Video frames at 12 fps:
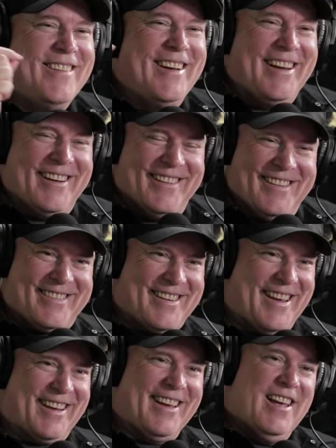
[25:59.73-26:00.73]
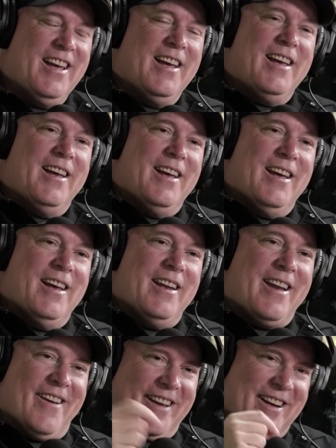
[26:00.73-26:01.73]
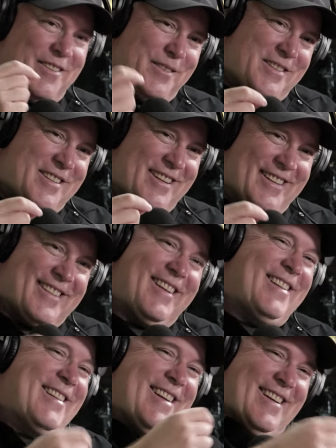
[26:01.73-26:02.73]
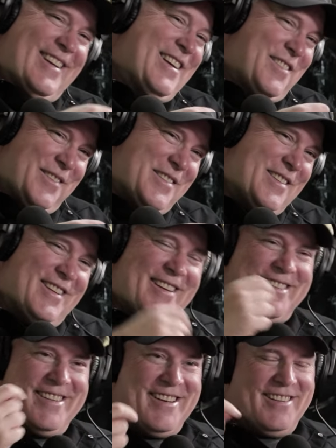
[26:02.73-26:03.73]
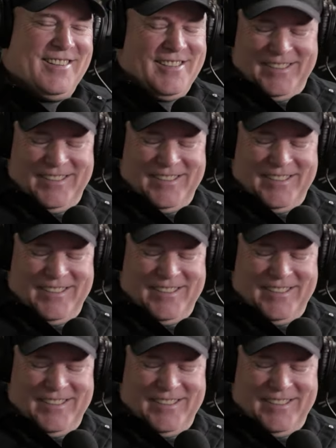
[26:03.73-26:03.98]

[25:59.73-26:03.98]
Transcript: here it's like, now I gotta switch to this color, now I gotta switch to this, now